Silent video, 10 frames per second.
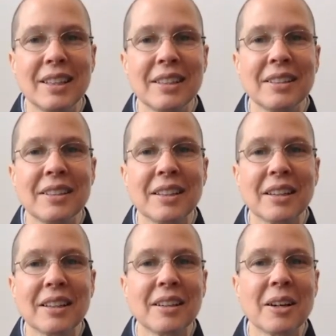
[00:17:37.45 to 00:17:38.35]
in
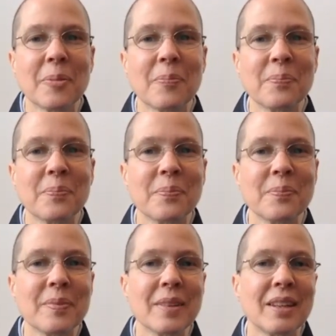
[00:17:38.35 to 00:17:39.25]
the
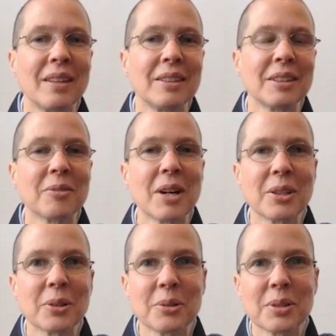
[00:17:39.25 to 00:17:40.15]

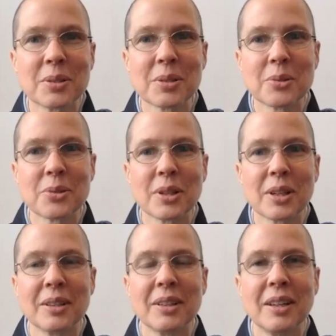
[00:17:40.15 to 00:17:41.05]
Ratnakuta Sutra,